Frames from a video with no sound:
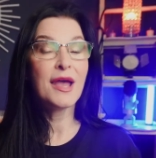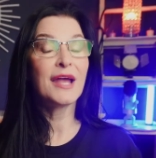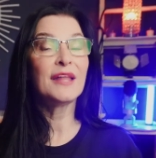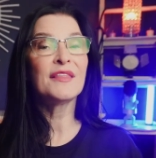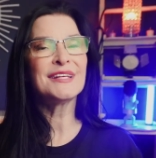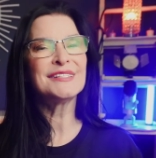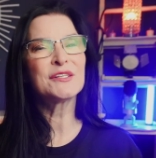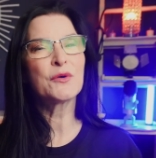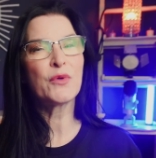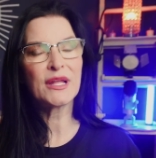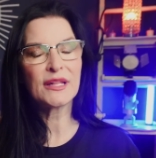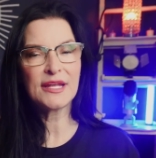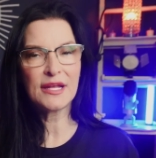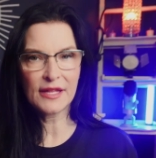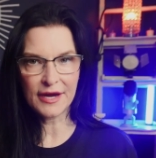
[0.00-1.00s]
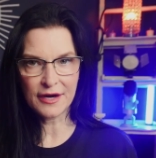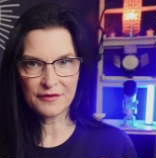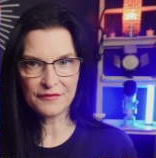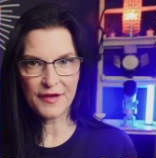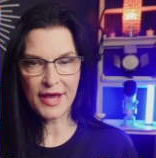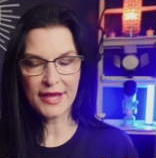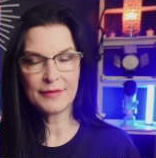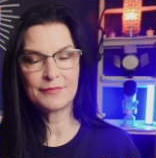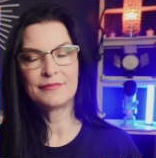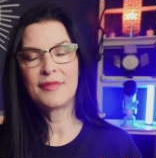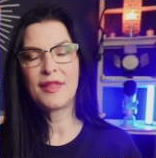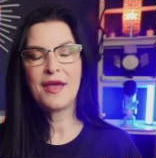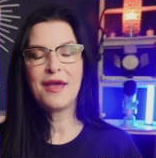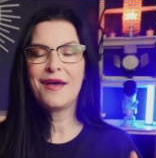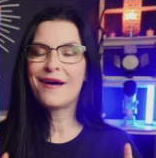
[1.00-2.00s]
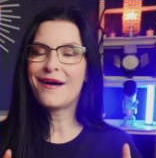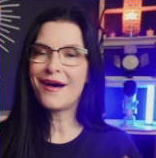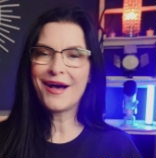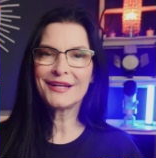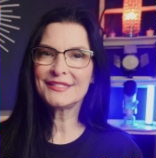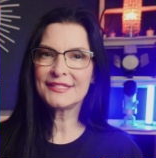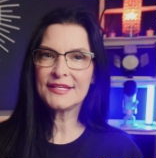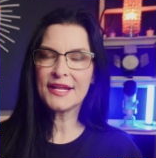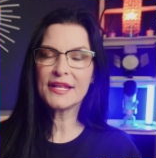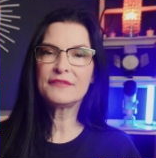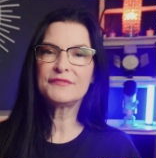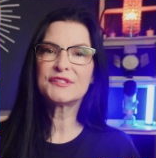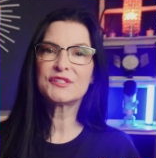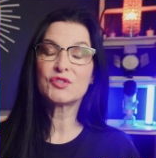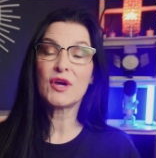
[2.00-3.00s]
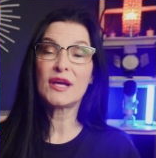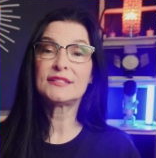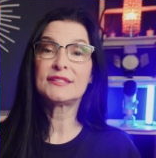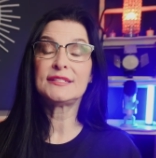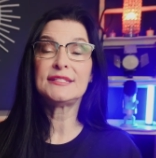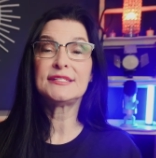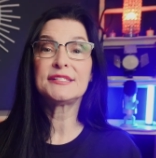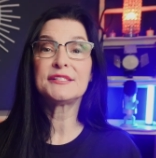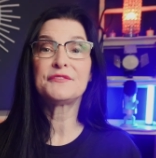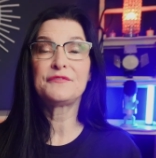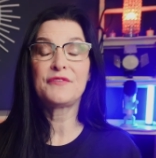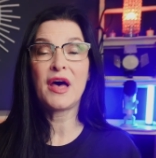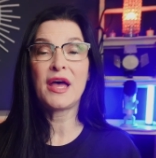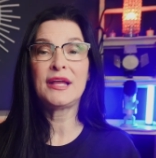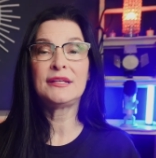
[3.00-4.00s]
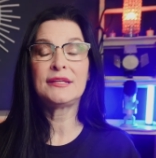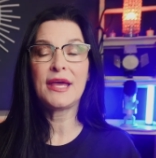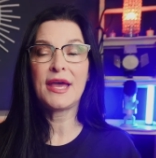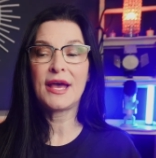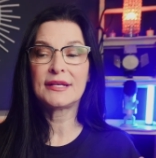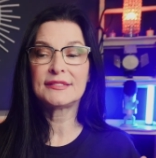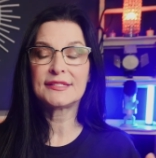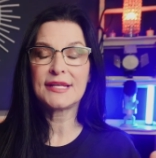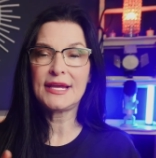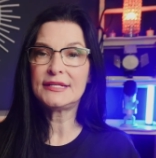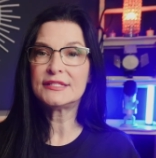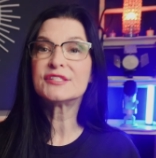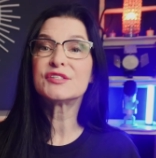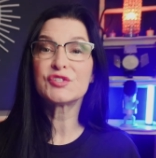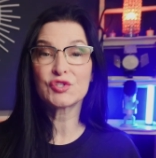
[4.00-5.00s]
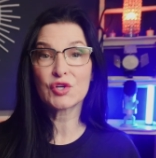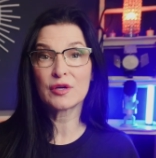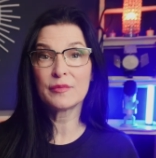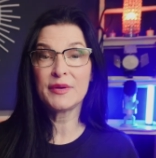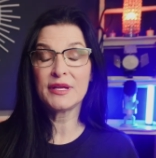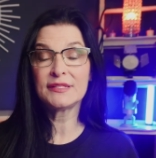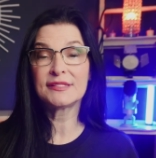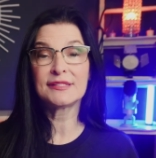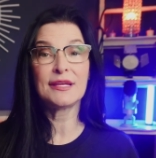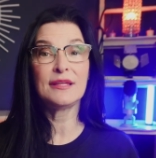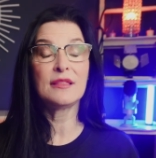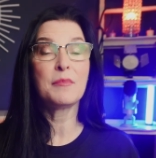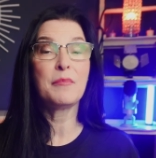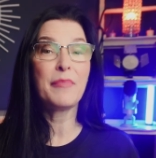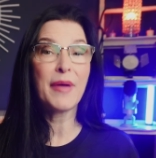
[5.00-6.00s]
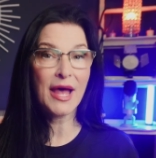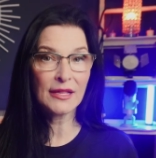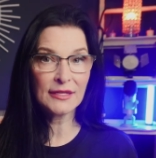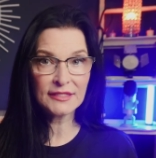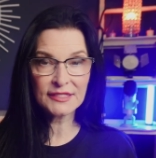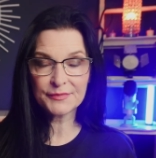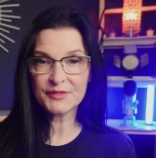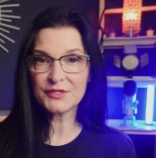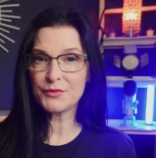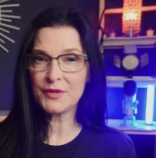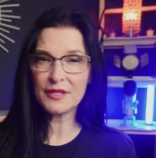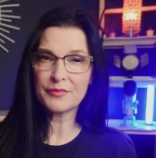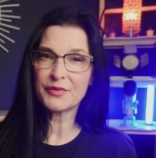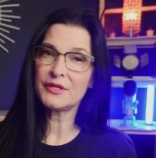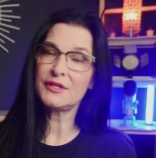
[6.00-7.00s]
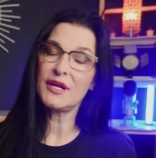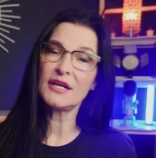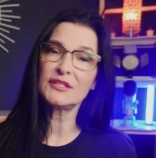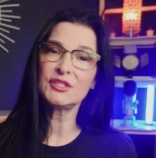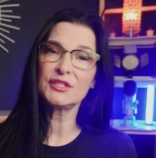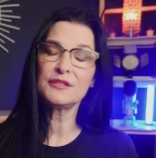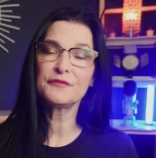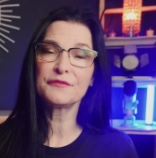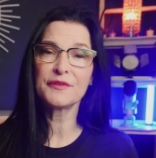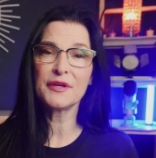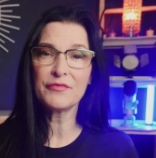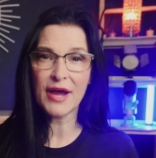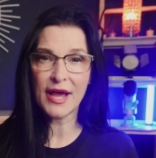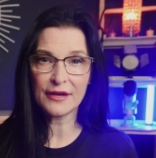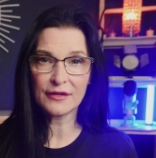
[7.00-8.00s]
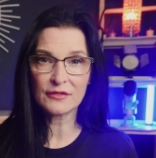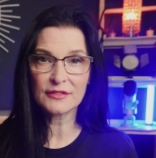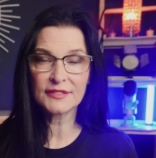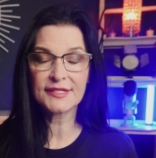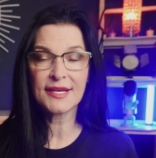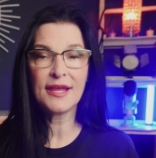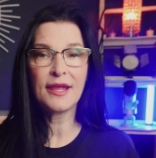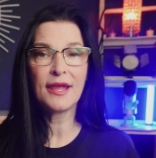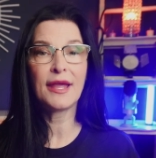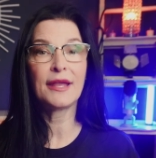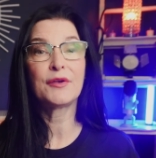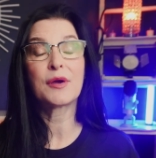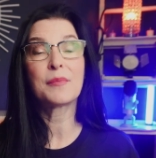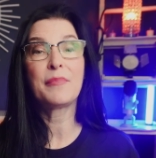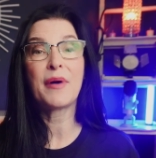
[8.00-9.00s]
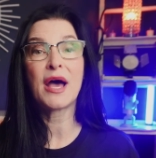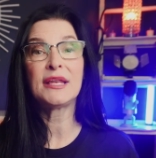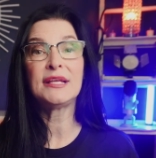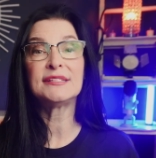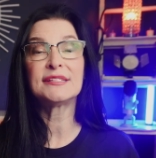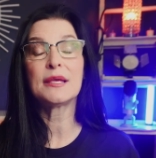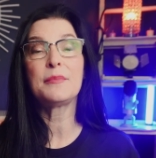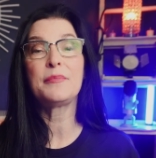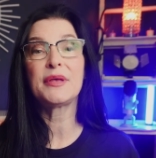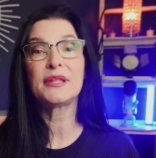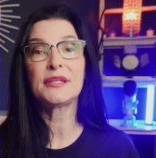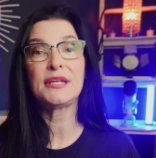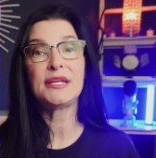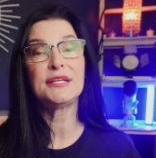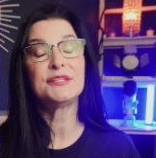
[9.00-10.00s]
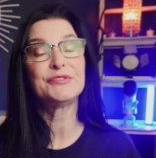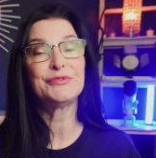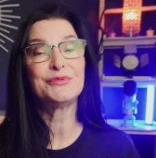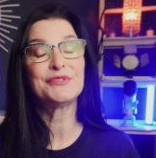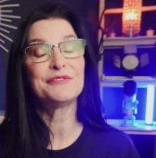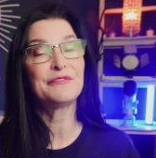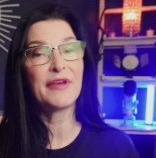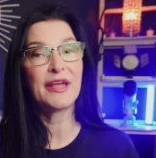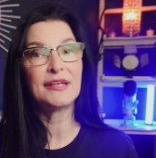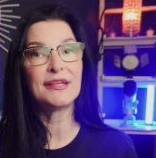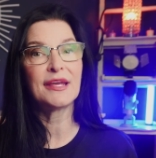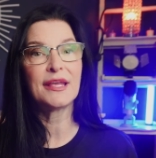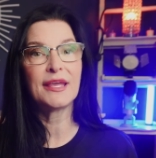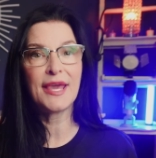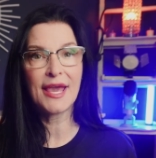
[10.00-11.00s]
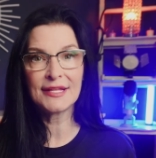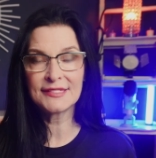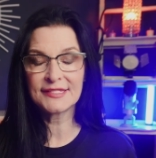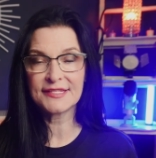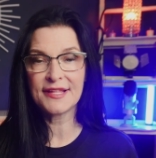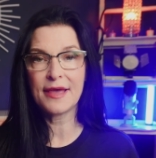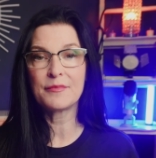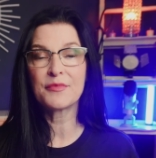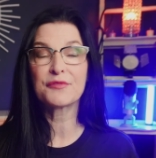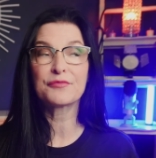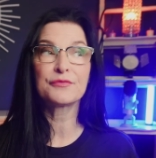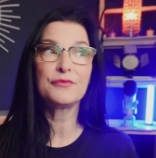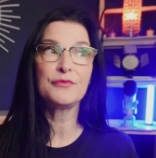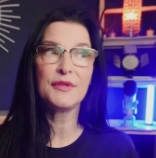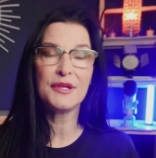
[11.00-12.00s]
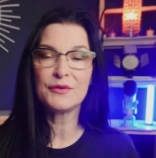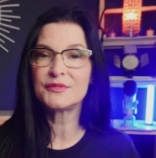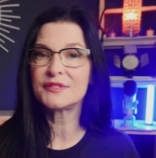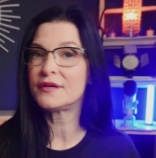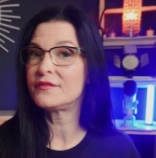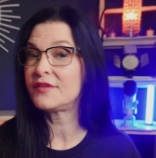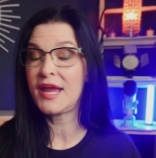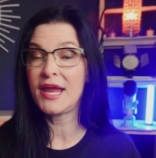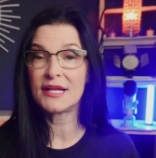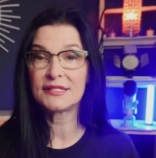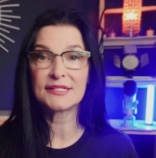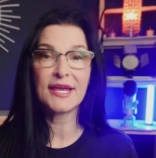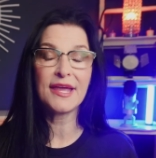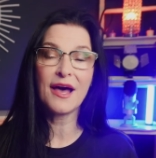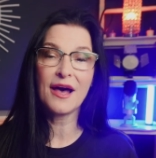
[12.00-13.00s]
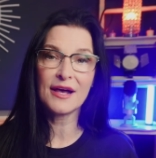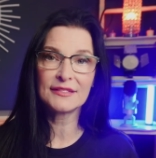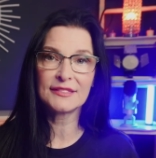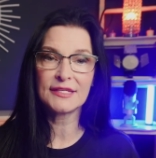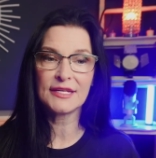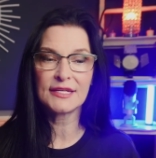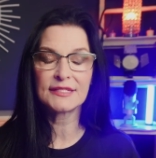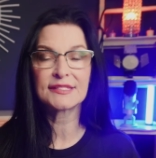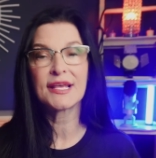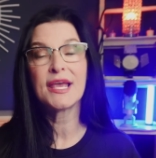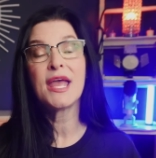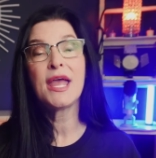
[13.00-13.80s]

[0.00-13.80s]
And let's quickly clarify oxidative stress is defined as a disturbance in the balance between the production of free radicals and our body's ability to defend against them through the use of antioxidants.